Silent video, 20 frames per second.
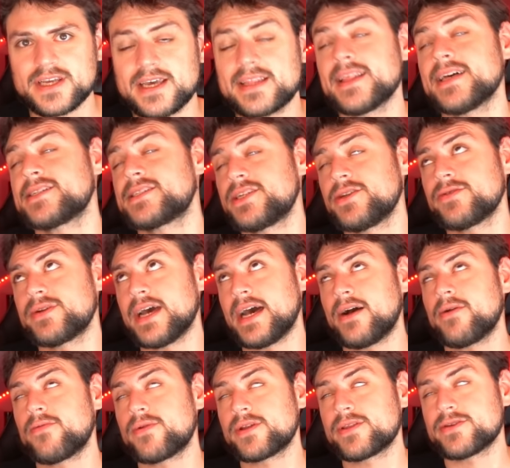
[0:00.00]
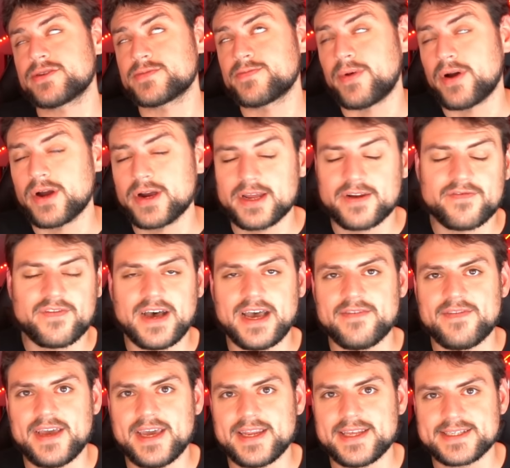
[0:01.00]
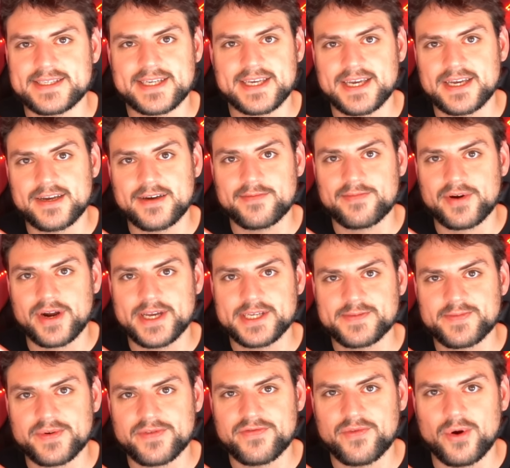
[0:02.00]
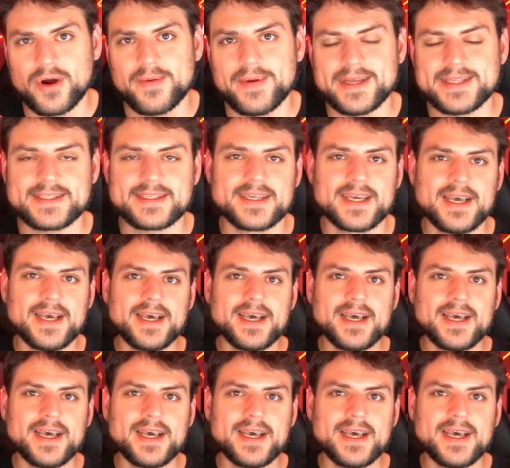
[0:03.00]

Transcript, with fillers: unless you got one of those bargain 580s to get good price performance.